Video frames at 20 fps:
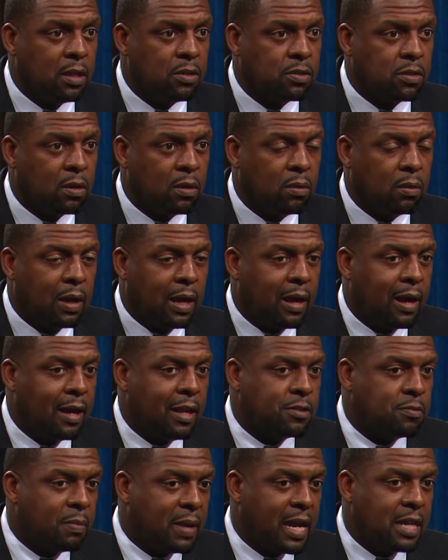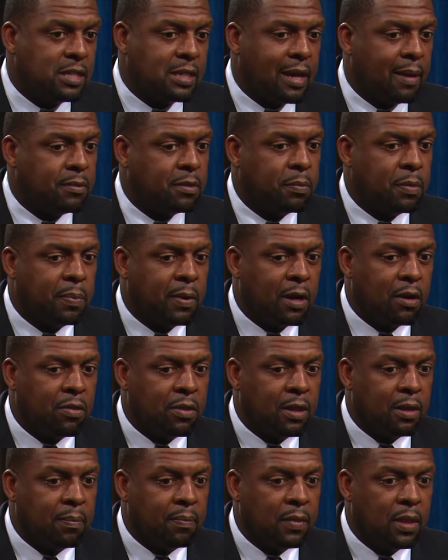And so uh, it's my job to prepare
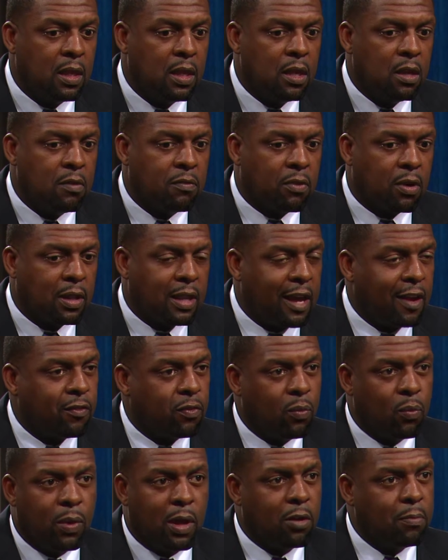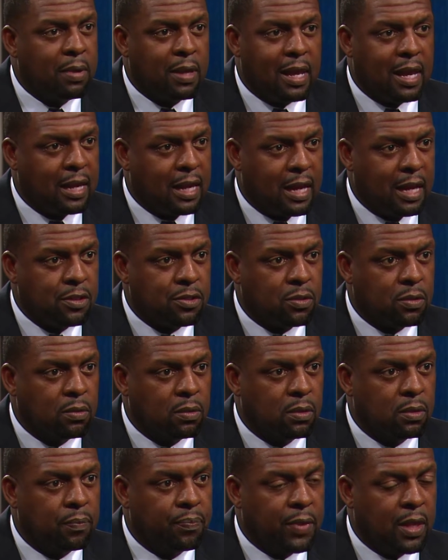them for life well beyond high
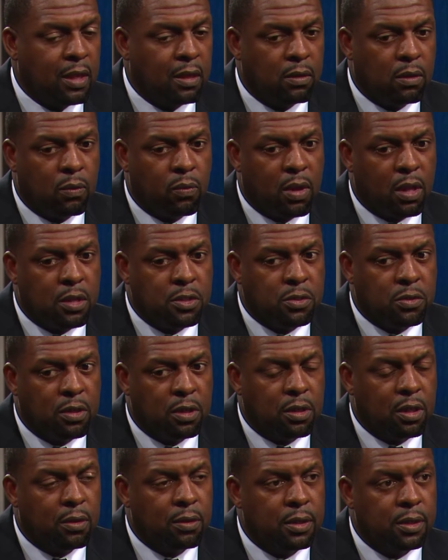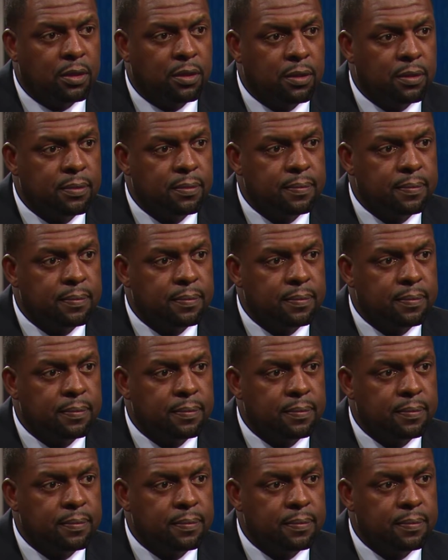school and well into adulthood.